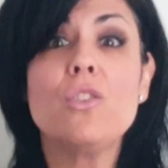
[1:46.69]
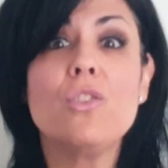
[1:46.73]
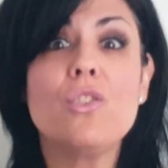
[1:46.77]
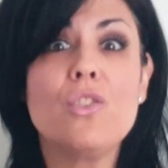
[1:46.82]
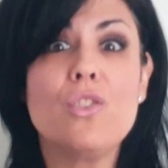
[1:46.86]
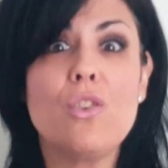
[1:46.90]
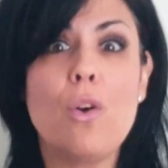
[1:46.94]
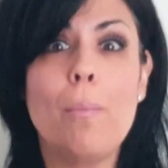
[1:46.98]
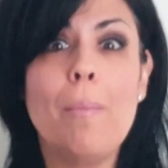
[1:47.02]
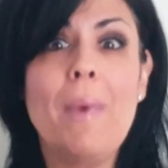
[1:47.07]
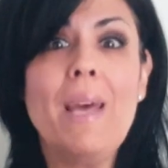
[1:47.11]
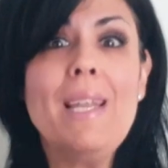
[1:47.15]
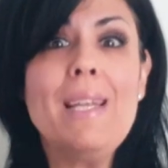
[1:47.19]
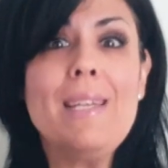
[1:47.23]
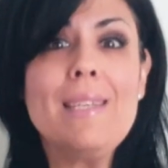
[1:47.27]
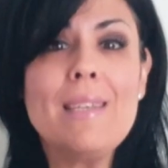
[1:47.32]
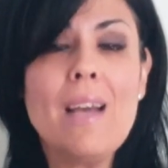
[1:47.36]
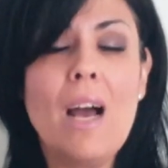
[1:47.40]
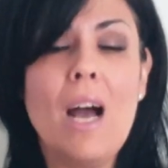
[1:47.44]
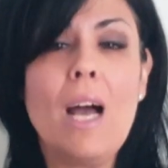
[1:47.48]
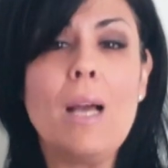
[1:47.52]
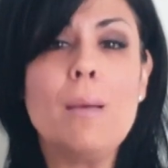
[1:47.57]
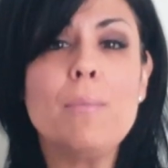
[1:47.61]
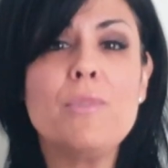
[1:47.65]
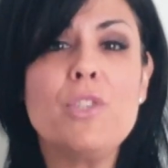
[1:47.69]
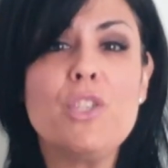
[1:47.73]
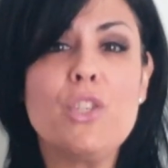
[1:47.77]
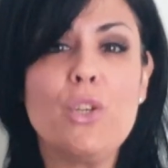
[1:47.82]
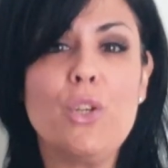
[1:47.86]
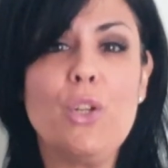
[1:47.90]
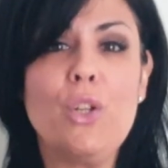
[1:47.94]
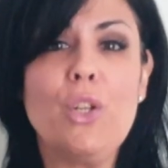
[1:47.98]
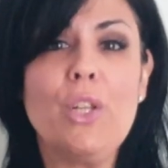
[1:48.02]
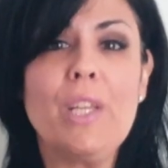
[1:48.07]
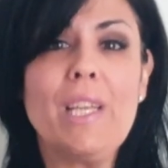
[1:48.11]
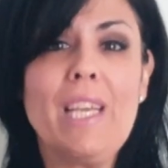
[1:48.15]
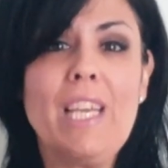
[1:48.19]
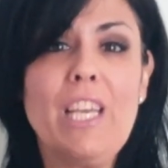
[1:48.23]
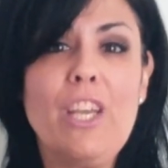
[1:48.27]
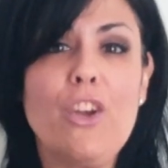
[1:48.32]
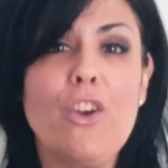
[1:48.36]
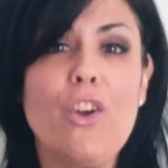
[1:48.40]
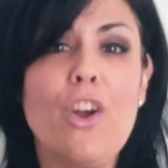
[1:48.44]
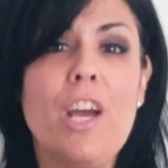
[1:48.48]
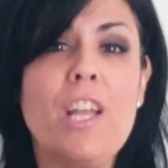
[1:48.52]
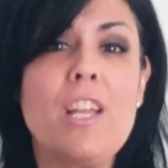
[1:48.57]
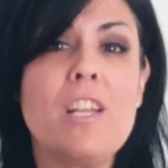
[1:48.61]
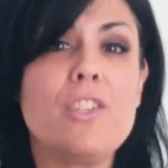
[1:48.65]
So many times you'll
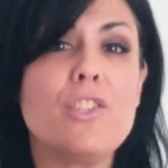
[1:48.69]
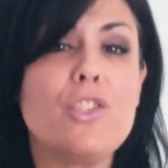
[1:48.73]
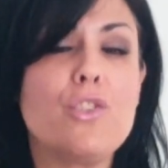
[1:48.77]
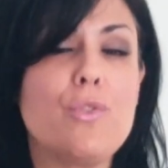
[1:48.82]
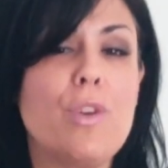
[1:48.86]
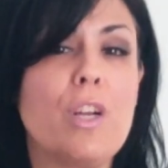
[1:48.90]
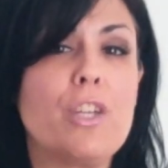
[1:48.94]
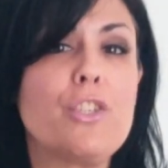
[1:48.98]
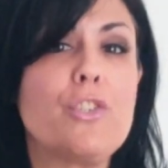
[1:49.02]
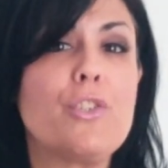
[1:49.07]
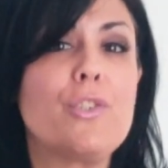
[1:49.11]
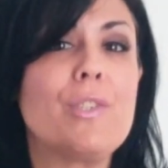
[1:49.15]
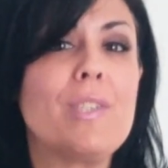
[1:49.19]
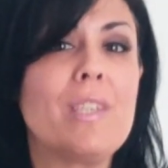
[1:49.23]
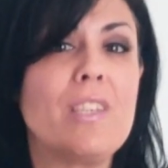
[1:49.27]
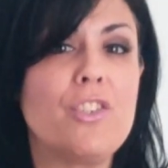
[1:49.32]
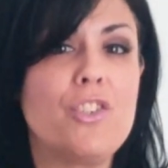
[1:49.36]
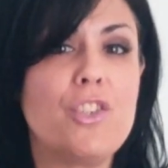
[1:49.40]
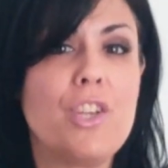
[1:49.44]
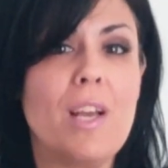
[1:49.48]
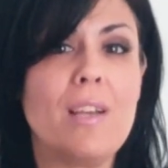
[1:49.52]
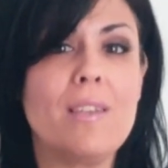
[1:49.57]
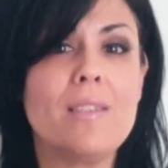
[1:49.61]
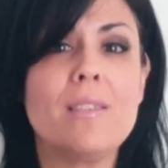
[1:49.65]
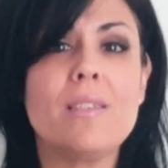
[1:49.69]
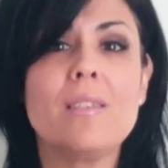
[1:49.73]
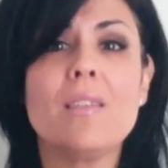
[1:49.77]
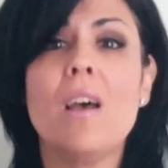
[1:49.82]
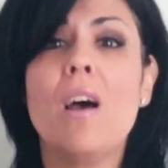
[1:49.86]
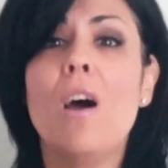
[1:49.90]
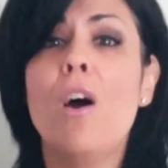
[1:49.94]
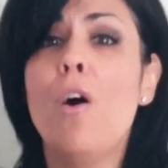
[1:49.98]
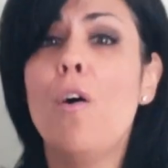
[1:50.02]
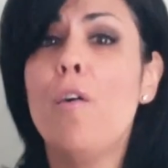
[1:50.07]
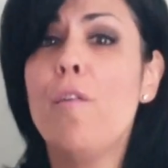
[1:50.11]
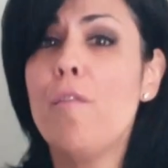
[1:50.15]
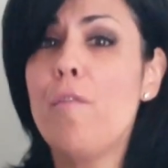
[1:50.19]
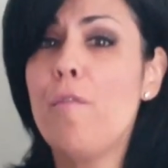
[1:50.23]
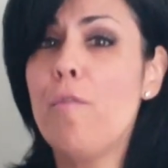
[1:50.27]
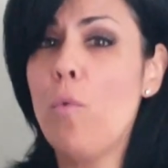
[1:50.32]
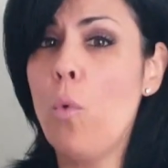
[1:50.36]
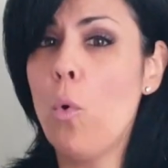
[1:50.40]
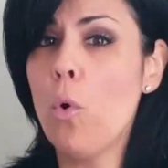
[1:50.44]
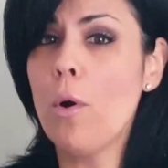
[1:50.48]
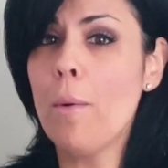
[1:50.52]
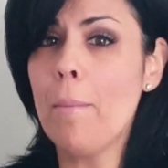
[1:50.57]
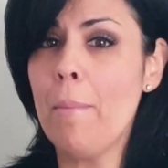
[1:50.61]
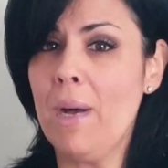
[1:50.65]
hear an instructor suggest
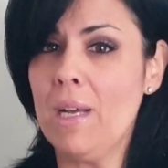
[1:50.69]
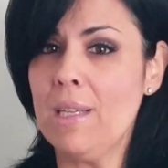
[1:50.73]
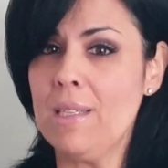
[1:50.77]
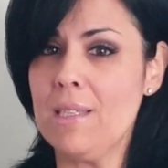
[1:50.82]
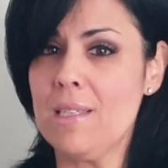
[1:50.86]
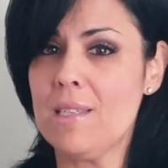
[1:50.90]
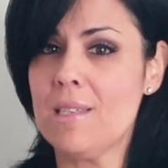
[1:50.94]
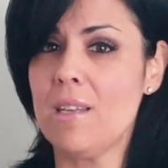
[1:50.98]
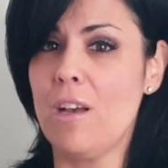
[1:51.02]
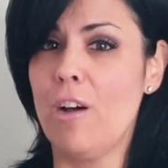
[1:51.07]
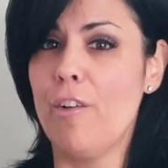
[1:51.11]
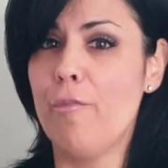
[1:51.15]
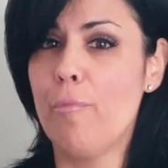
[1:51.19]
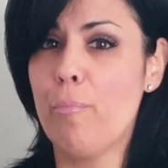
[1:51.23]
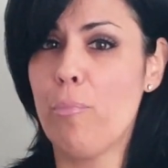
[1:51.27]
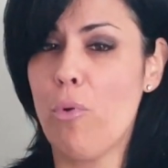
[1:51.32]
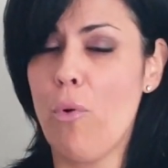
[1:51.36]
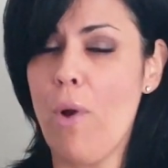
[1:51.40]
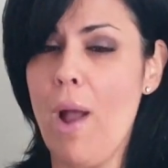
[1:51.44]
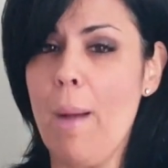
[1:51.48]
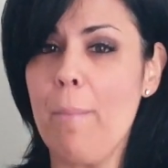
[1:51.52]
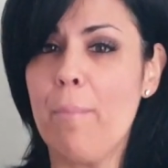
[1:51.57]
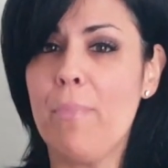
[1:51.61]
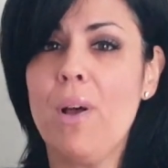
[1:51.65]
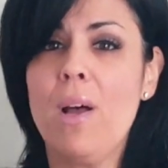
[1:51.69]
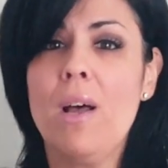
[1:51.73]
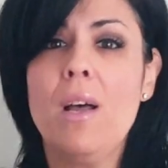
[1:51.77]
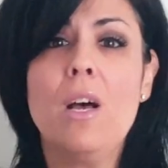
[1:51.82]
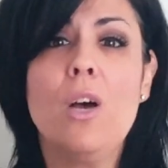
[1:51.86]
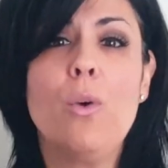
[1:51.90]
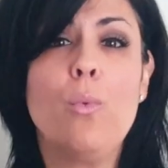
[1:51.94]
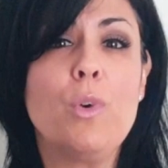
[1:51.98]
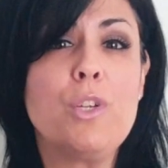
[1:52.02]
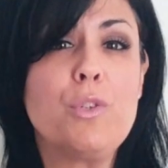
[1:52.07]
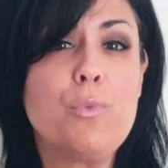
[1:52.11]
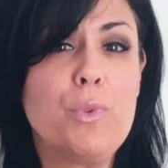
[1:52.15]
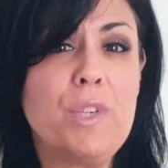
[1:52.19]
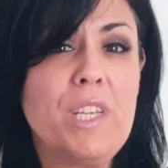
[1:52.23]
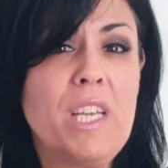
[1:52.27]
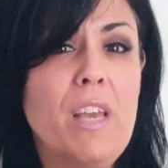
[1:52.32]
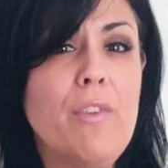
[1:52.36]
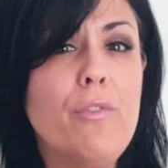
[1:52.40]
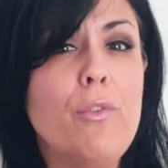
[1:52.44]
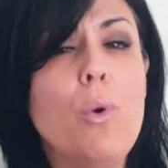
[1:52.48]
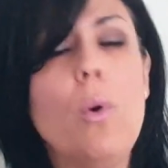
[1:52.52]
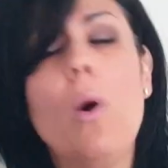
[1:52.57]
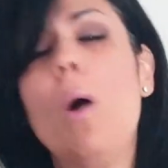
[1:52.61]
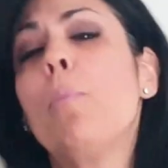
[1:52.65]
4 months of prep, which would
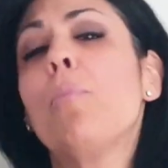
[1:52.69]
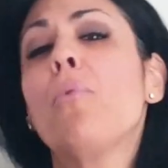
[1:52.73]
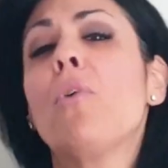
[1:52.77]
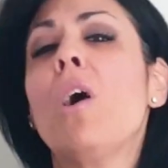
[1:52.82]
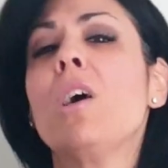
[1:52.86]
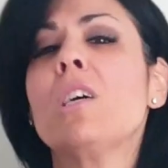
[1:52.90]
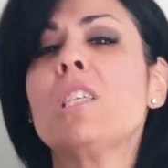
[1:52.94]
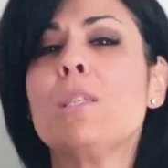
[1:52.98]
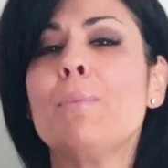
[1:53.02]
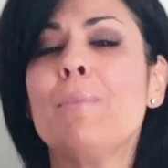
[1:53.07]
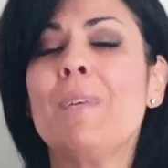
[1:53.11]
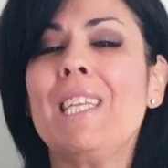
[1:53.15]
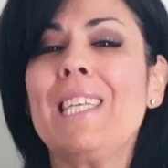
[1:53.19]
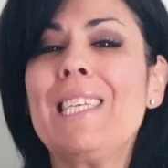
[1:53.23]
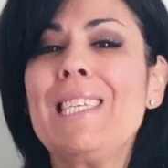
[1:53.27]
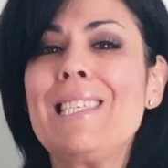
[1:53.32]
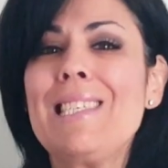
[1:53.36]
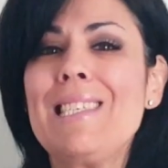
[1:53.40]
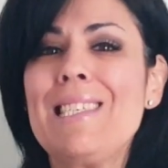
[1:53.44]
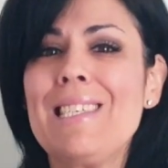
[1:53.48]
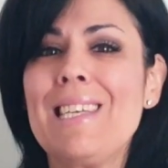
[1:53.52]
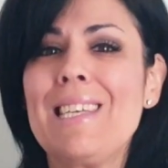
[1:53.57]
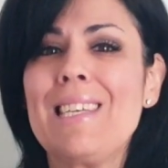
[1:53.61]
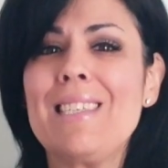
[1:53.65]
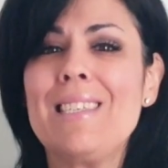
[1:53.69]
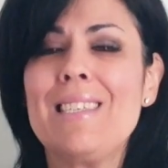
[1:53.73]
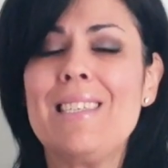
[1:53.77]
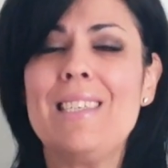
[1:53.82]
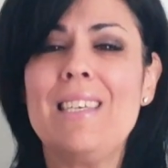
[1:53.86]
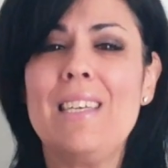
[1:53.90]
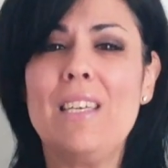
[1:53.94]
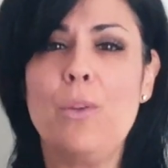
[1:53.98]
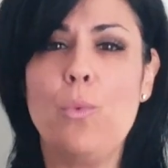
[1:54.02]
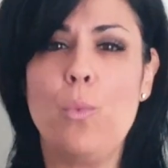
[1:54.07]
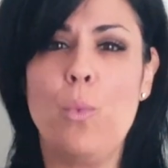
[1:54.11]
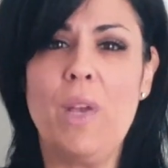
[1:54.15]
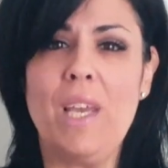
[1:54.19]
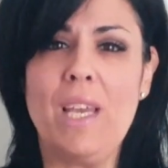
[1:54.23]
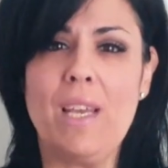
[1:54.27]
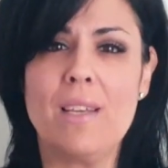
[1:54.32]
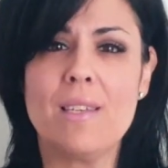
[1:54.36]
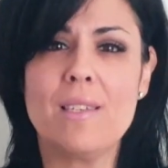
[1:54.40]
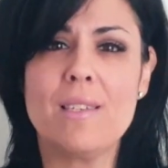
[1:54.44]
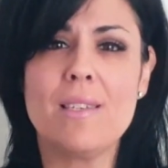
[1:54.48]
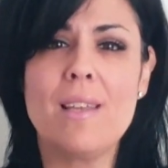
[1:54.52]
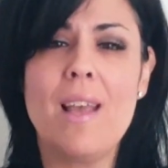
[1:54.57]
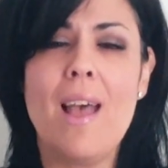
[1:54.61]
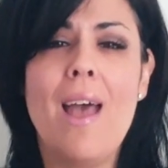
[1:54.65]
give you approximately 16
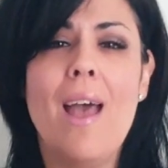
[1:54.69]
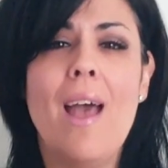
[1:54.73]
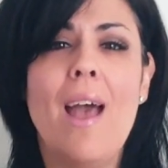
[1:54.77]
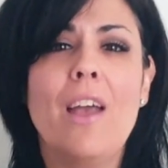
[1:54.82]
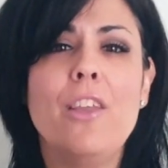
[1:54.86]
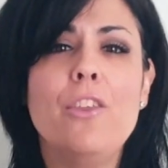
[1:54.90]
weeks.